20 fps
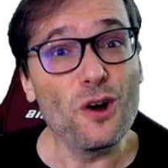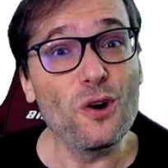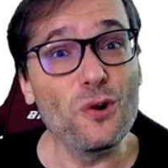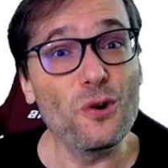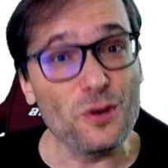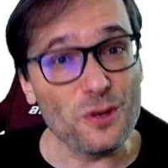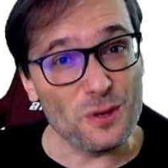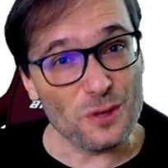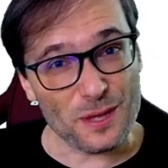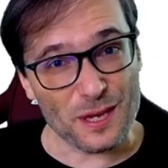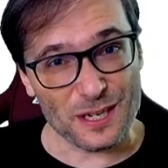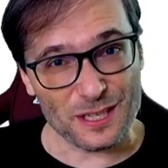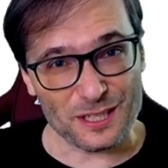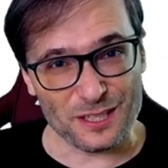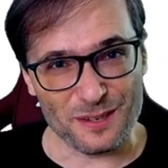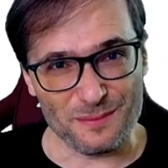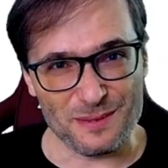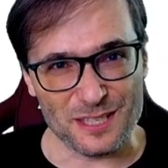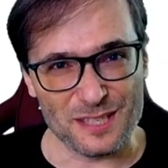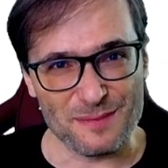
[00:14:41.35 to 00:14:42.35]
who you think
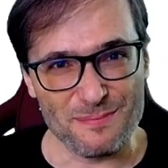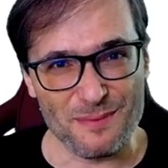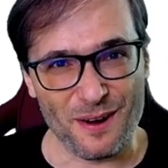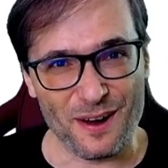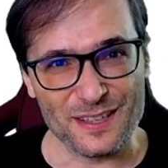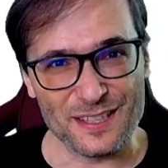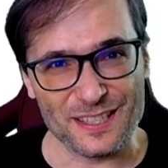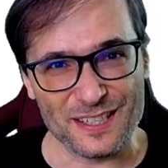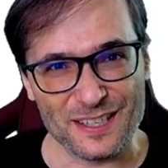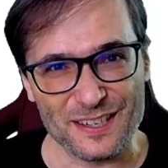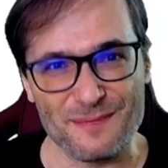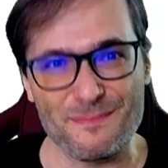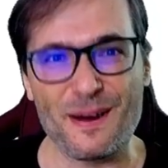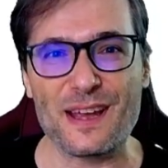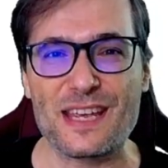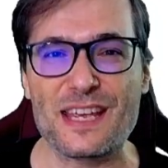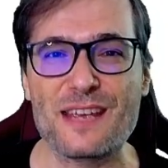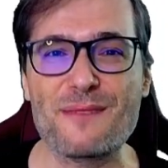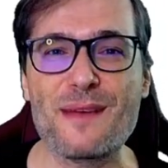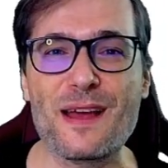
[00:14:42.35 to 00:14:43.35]
should be sponsored by
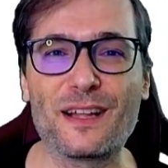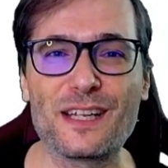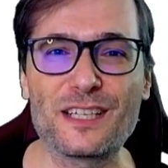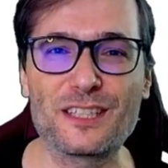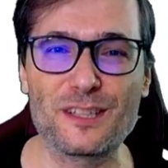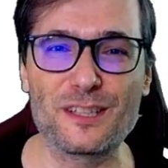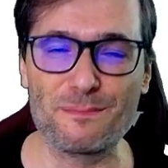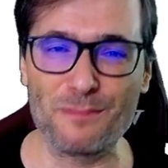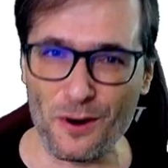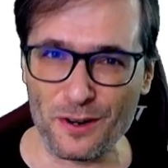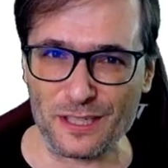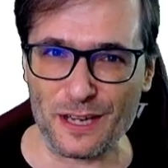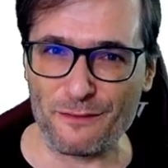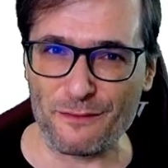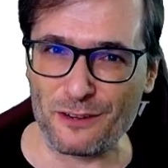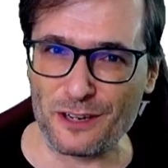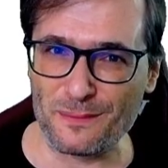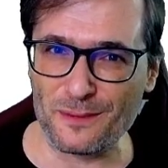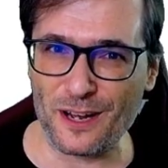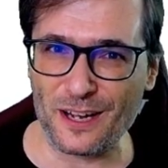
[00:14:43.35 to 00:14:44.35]
emailing support at
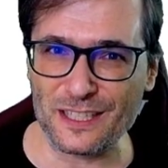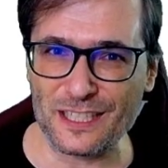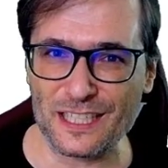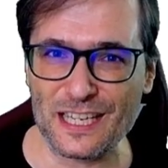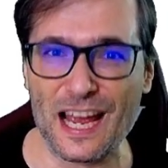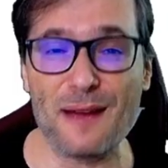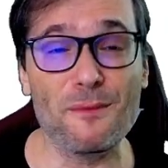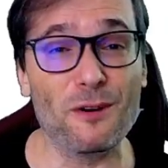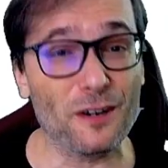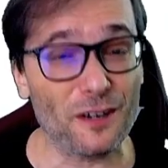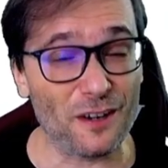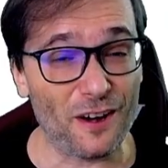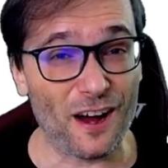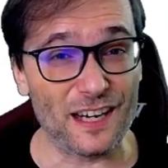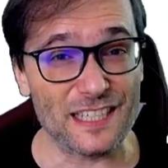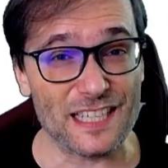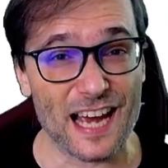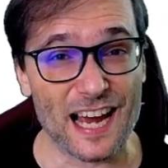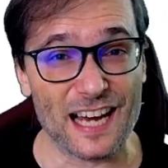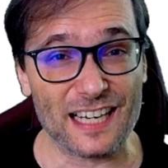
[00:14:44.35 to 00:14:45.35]
freedom.tm or
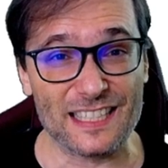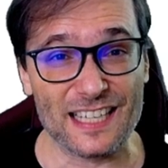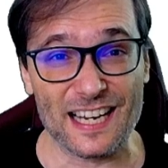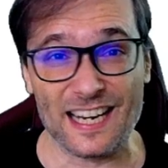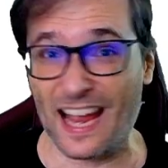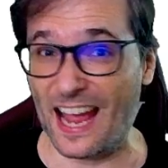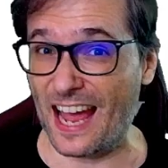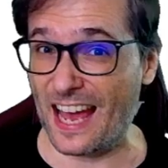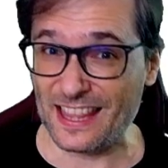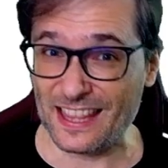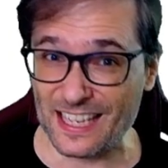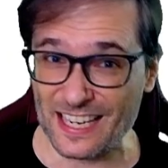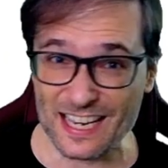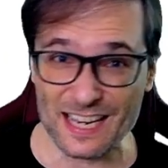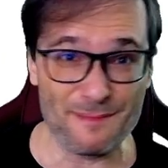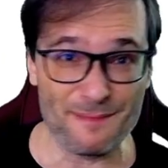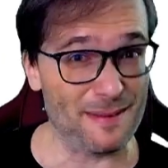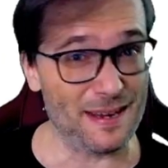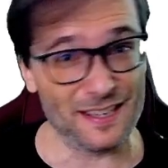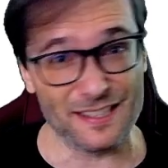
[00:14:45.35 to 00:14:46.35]
contacting Anthony,
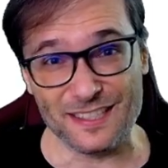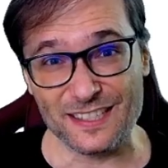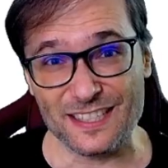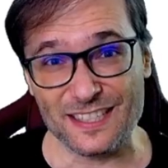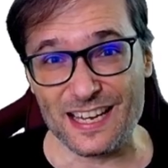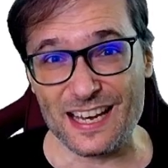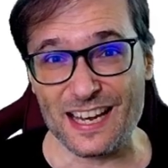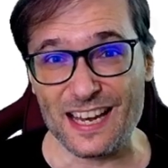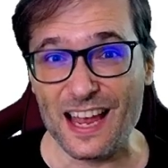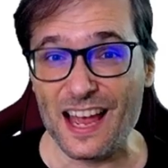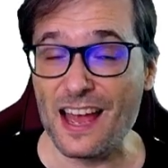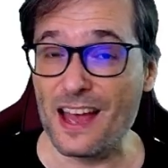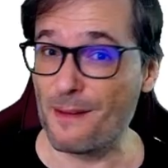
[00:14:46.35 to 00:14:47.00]
Big C,